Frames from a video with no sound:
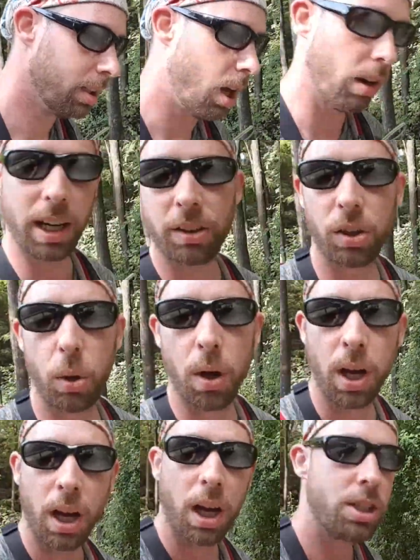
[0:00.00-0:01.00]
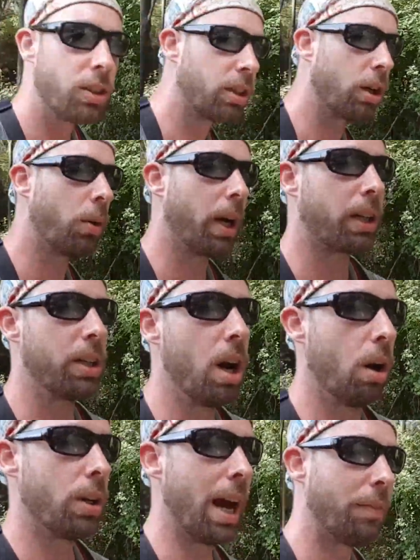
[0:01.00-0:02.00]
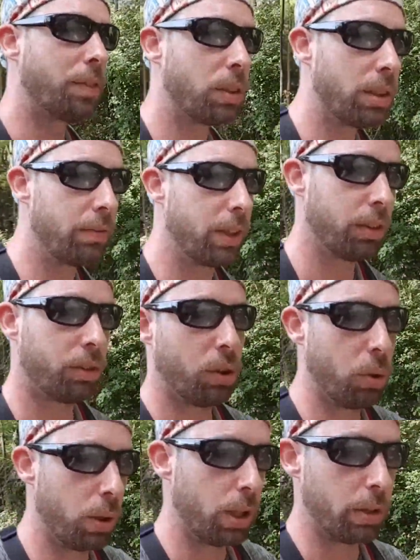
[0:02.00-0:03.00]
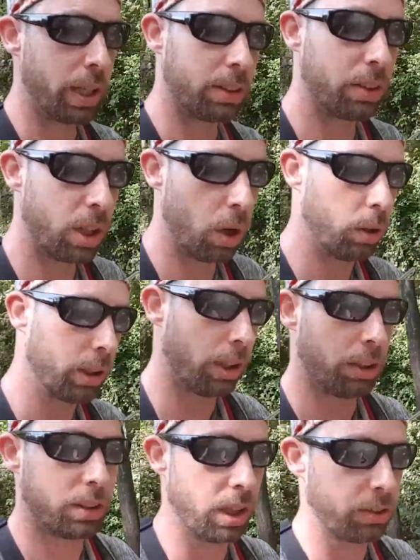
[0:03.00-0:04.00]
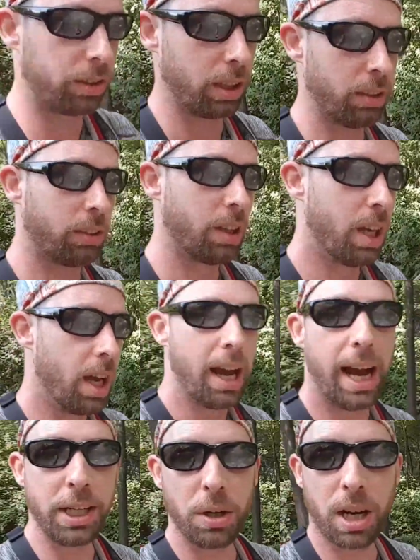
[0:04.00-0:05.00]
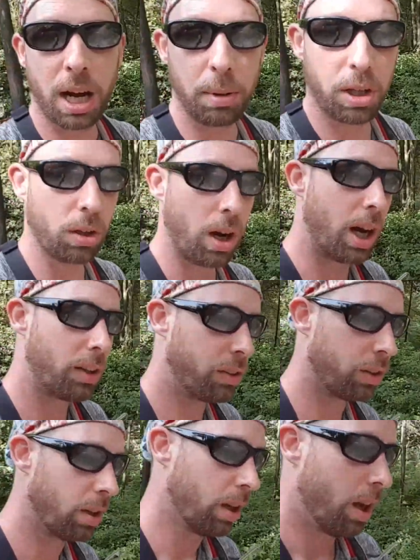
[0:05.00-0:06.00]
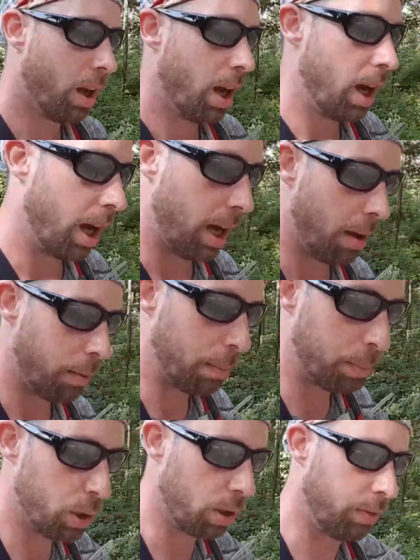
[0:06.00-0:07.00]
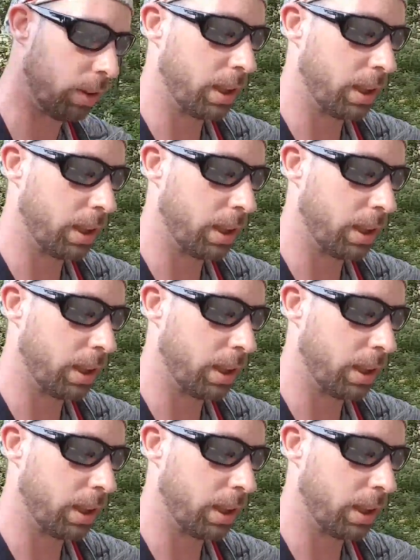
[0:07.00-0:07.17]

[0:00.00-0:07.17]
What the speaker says: All right, so just a quick note, after leaving Tui, you get to go a little distance and you come across a beautiful